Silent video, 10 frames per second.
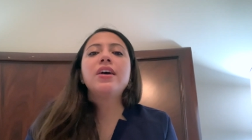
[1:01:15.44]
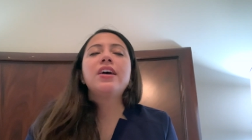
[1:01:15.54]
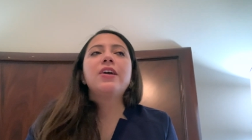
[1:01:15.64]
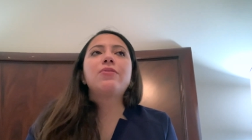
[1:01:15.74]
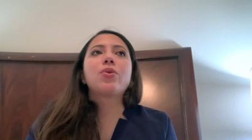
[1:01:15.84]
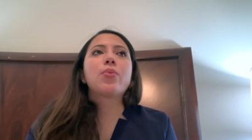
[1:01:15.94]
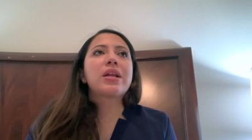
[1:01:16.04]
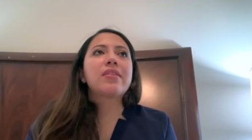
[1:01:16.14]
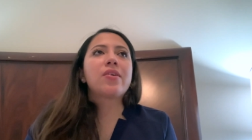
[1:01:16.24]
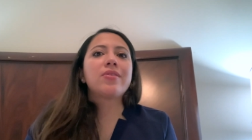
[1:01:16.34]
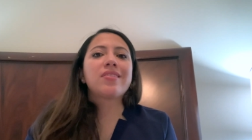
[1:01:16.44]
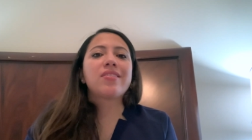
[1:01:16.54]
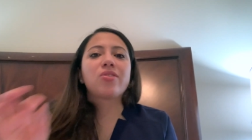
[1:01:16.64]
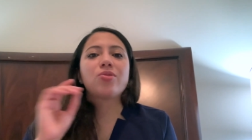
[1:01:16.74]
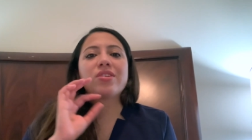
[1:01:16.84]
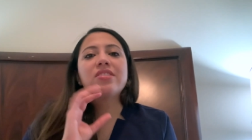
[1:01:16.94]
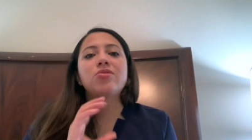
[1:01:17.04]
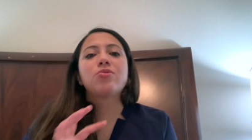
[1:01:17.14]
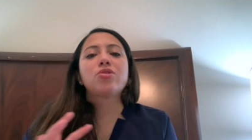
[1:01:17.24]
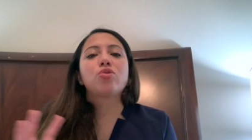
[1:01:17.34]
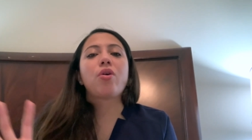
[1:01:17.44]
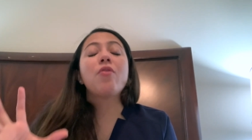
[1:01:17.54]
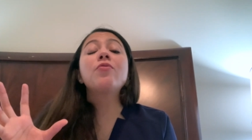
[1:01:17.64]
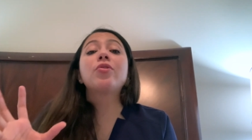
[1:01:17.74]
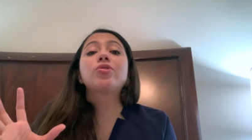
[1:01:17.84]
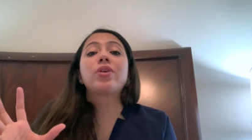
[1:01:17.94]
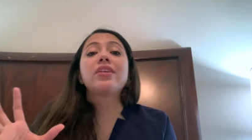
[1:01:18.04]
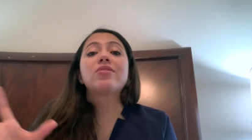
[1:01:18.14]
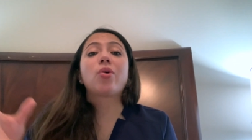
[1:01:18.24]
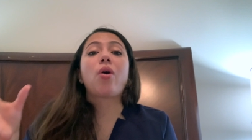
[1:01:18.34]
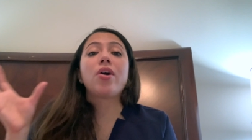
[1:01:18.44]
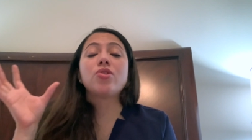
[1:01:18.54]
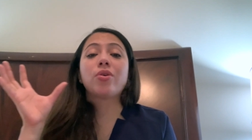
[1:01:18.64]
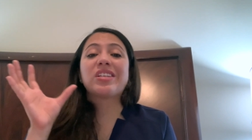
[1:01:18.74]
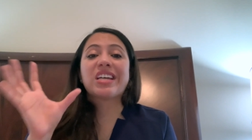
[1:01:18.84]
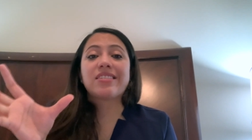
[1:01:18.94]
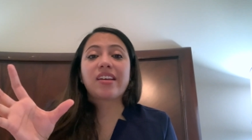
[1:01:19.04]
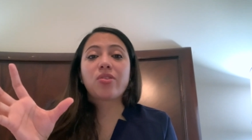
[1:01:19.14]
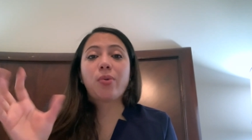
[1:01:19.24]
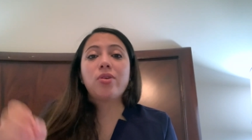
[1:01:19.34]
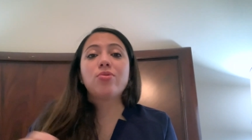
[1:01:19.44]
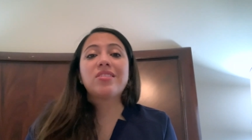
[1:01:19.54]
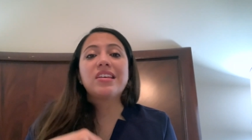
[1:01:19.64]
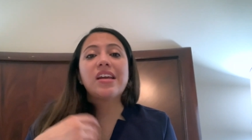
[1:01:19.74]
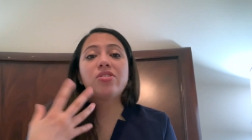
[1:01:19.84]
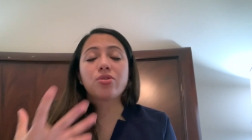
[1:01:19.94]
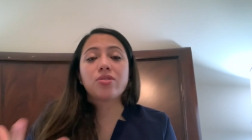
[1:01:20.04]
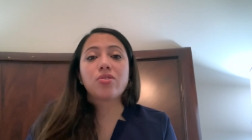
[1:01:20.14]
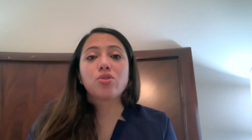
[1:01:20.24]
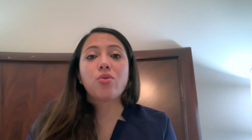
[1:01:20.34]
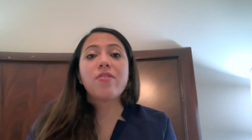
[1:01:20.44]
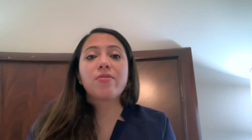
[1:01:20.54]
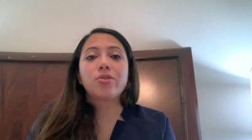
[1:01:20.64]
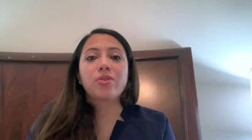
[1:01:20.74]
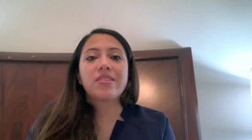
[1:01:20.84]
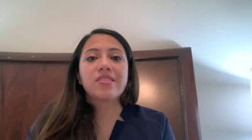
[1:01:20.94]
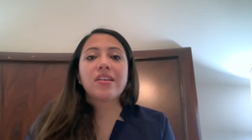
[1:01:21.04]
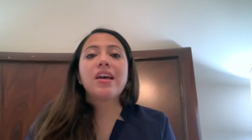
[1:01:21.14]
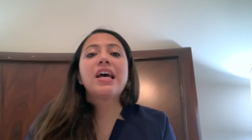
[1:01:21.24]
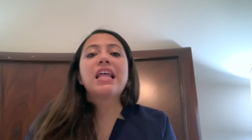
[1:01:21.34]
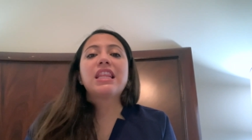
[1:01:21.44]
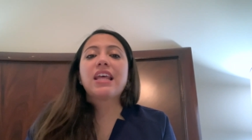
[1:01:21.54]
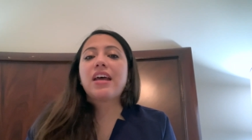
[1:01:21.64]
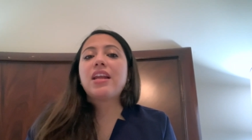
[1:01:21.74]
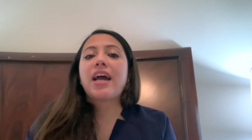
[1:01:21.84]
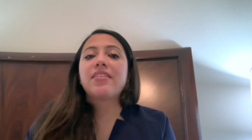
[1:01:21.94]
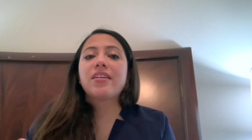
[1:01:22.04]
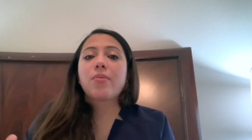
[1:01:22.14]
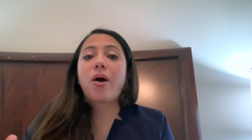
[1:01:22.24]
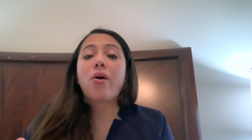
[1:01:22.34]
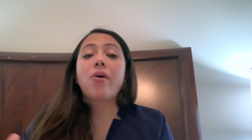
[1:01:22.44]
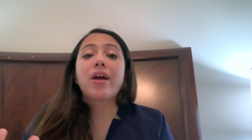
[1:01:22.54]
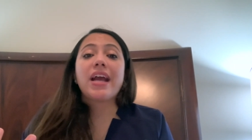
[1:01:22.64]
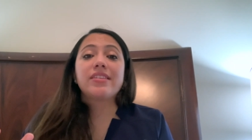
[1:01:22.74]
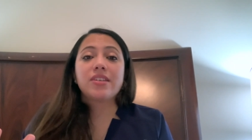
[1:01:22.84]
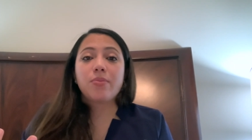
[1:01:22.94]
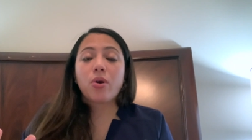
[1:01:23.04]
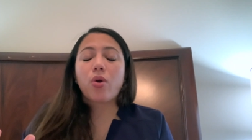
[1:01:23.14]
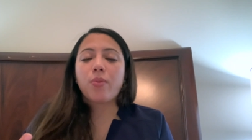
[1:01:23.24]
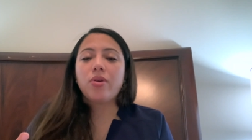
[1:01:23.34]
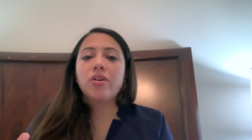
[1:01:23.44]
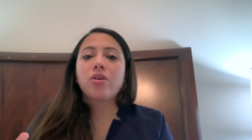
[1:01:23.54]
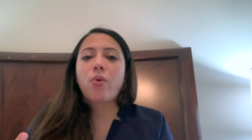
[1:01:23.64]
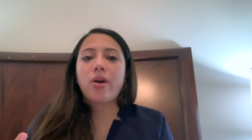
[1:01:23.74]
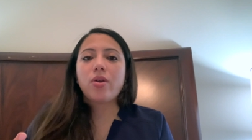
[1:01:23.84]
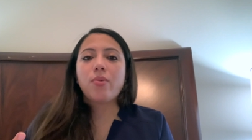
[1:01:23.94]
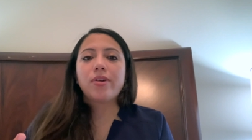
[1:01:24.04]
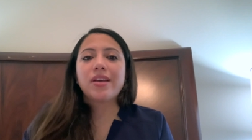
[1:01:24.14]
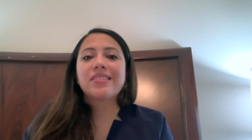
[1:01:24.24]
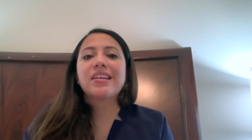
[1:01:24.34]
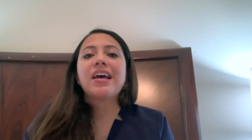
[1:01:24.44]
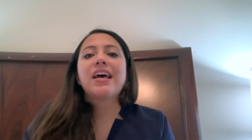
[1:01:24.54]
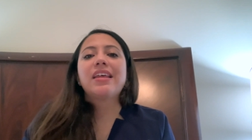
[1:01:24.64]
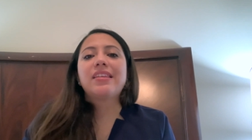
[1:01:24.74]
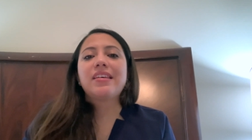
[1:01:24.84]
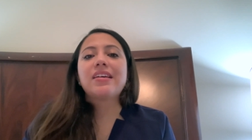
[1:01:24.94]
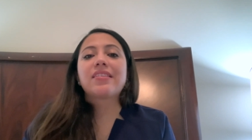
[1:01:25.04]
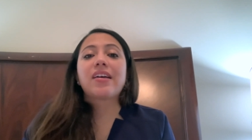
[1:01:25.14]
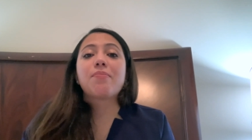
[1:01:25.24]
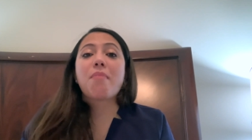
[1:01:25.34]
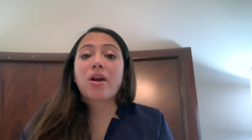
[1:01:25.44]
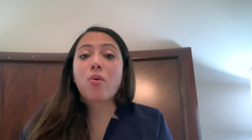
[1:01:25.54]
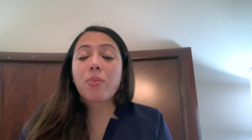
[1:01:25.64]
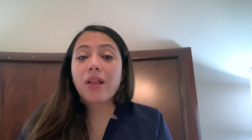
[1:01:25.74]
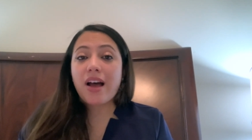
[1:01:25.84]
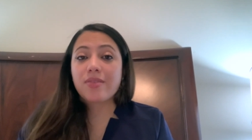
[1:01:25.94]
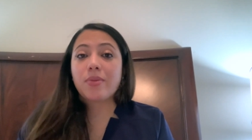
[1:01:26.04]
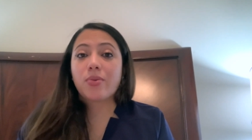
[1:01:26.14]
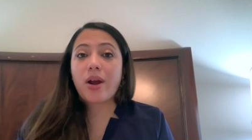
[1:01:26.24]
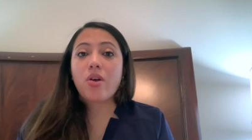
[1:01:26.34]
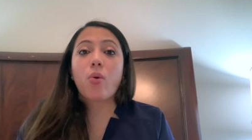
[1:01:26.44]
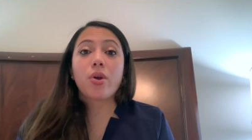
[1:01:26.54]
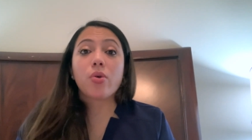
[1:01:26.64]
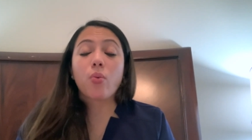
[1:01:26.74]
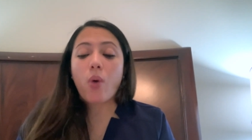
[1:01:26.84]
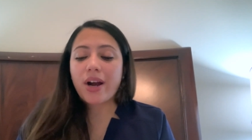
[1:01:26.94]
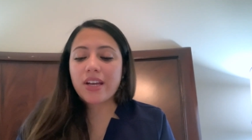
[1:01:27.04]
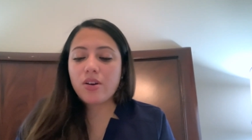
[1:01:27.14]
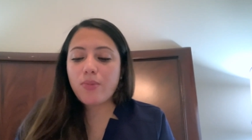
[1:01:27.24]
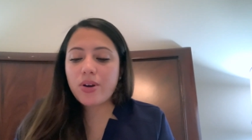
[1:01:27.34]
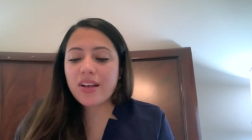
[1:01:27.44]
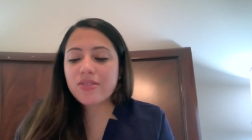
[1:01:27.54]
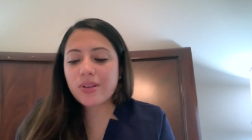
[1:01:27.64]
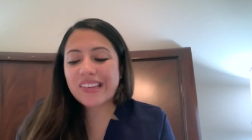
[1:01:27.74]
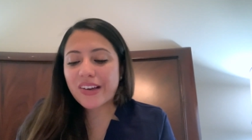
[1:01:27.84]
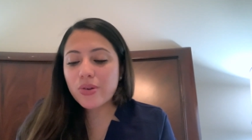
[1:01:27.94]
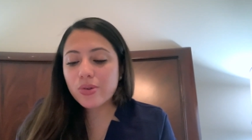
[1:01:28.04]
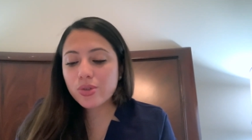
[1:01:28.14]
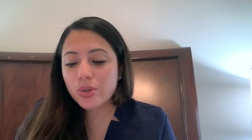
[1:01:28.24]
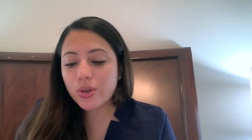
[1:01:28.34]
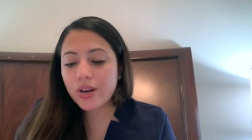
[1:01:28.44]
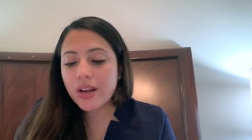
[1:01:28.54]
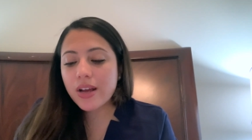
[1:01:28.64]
If you're reading there, it says that there's interstitial infiltrates, or on your chest x-ray you see interstitial infiltrates, then I think about our atypical community-acquired pneumonias, things like mycoplasma, right? Or your walking pneumonia. So that's how you should